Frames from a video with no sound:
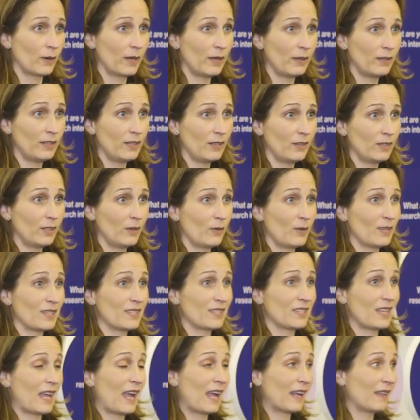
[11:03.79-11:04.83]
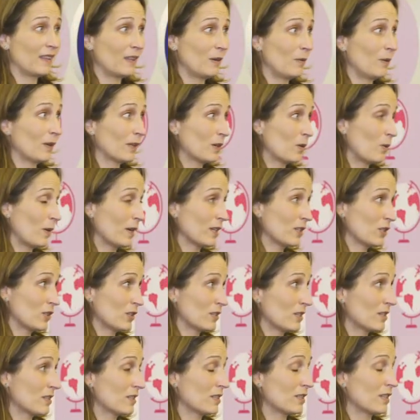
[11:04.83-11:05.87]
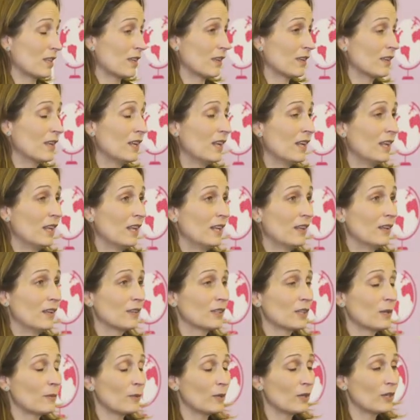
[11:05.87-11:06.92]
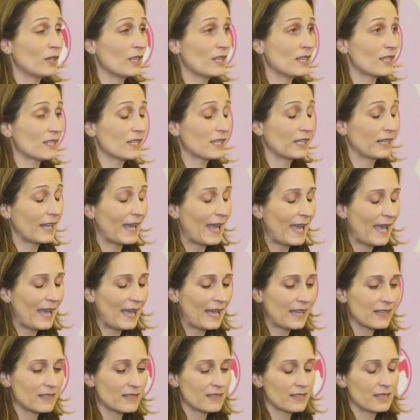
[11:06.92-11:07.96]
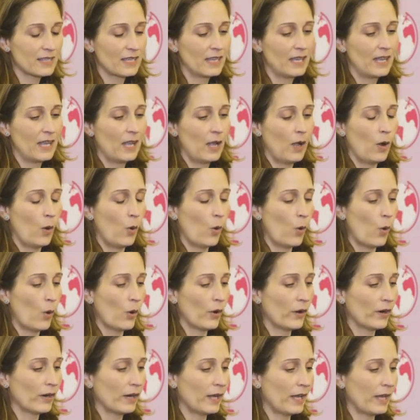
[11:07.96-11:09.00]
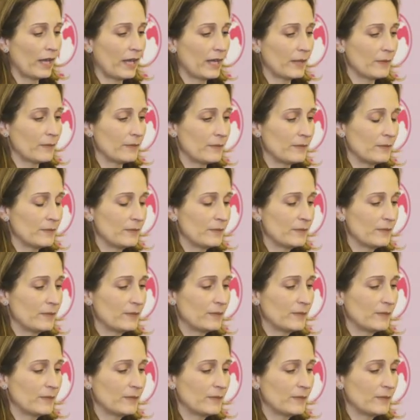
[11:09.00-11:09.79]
Right? You don't know exactly what questions the community is going to ask, or um,